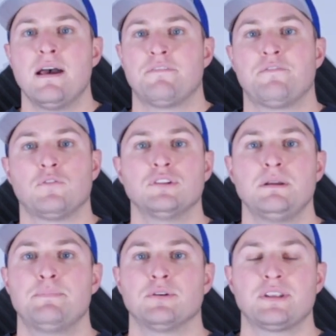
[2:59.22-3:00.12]

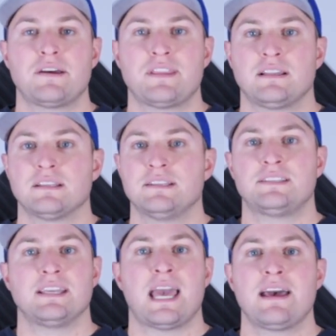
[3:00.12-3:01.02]
fully build out that
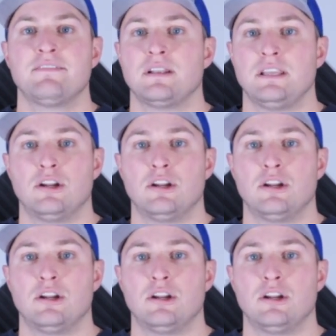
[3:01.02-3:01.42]
listing, have it,